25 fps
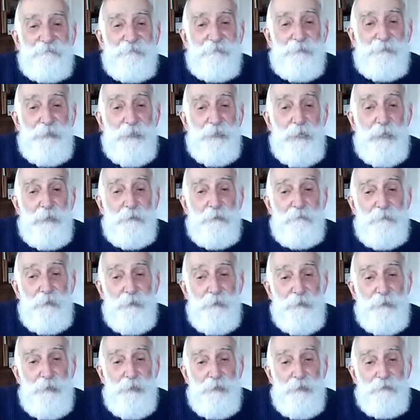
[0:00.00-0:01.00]
Relief,
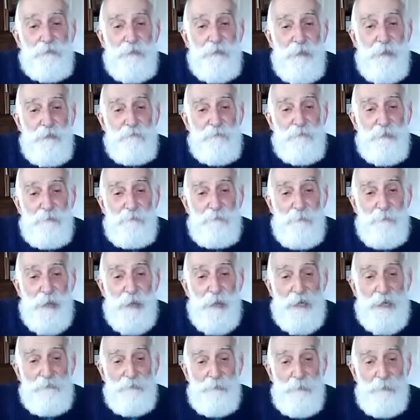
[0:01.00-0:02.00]
not only
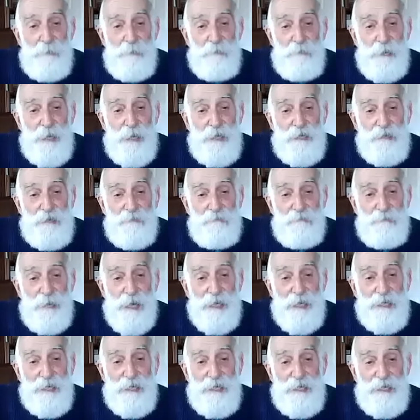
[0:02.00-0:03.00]
pay from the pain of
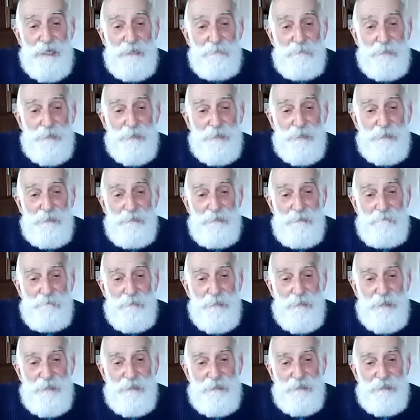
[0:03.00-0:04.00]
backache, but
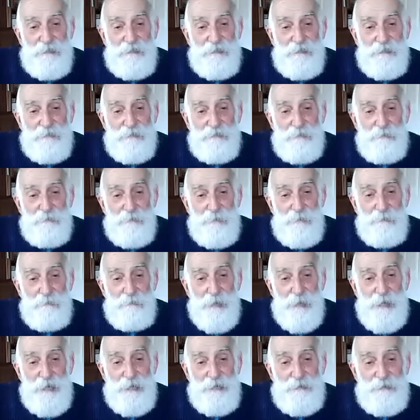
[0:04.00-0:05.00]
from the
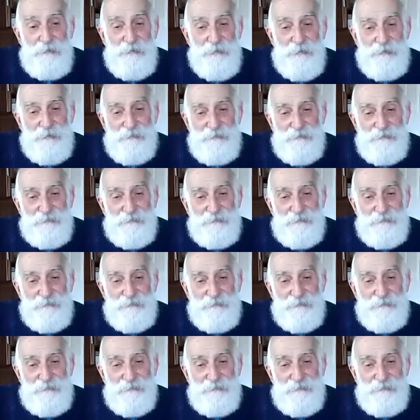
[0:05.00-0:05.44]
pain of